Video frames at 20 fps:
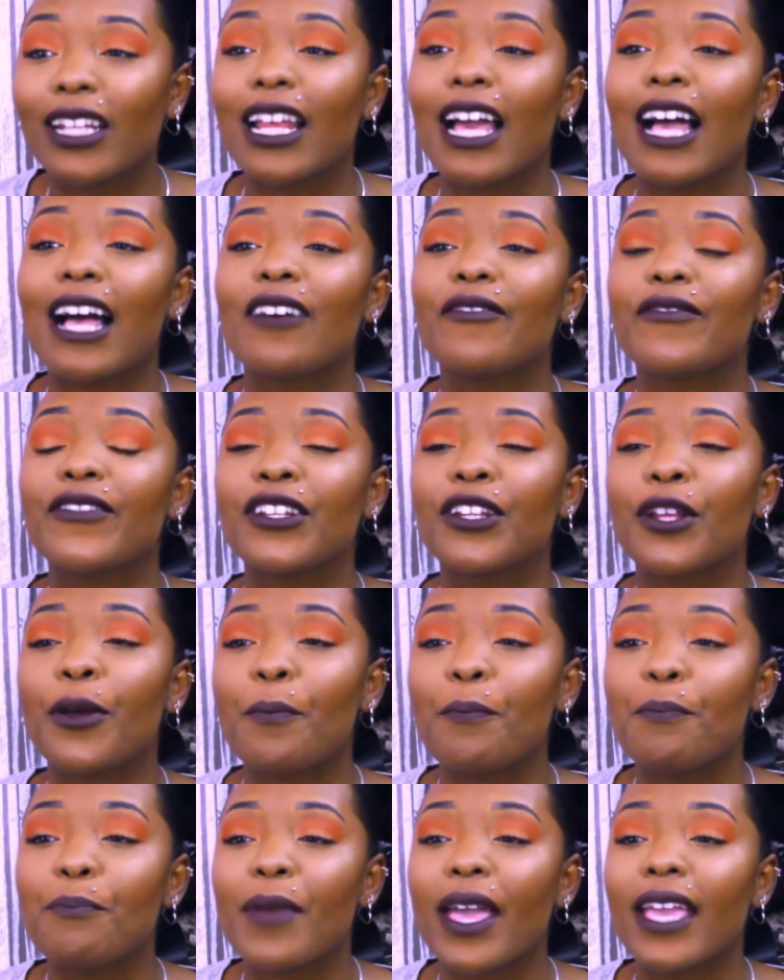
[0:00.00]
have an
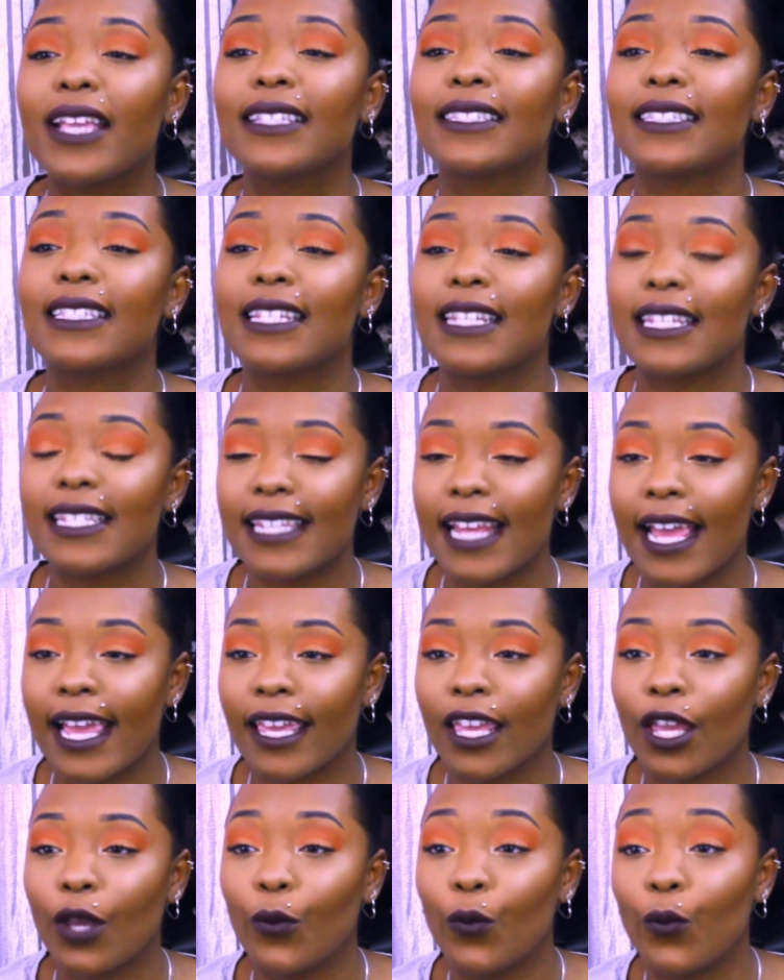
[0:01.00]
amazing
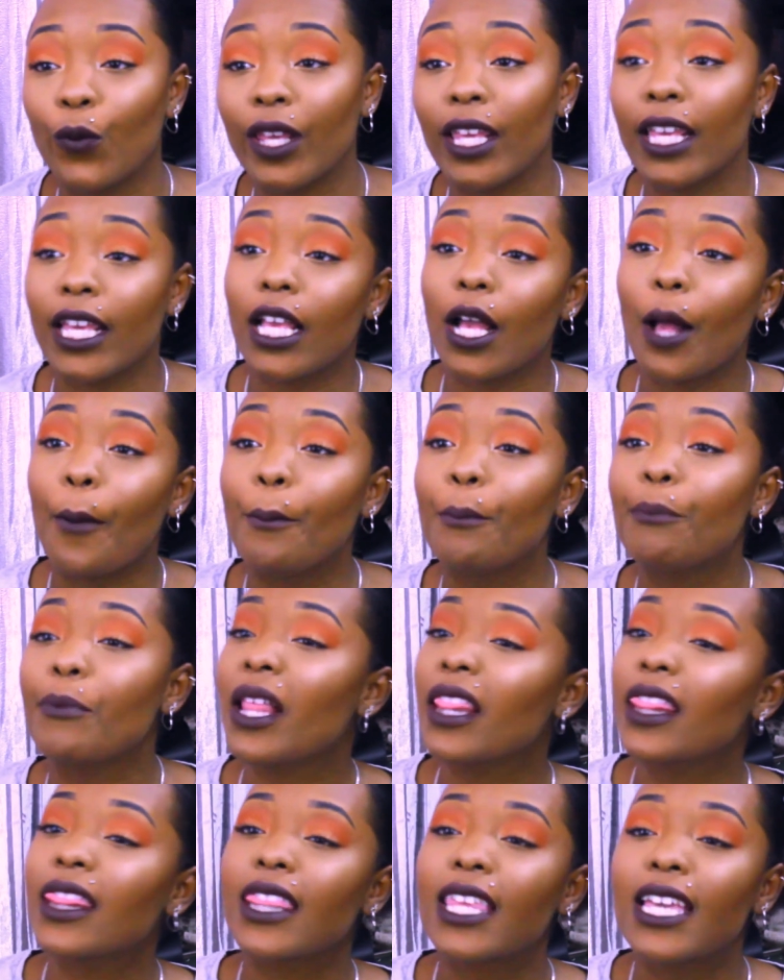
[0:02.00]
day, week,
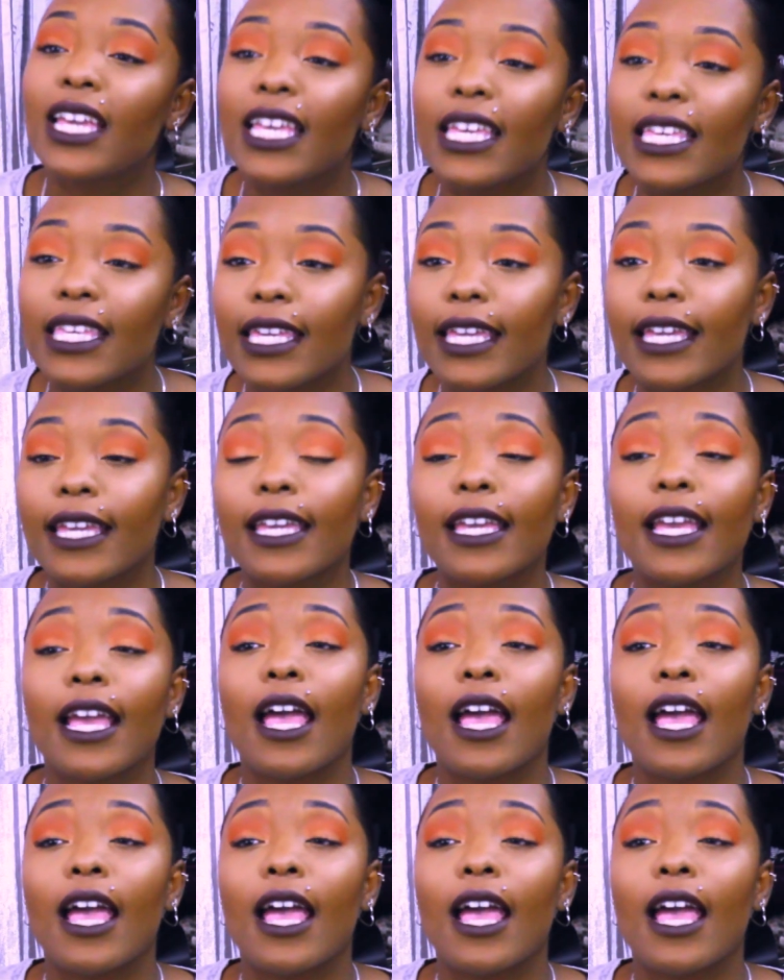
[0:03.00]
month, year,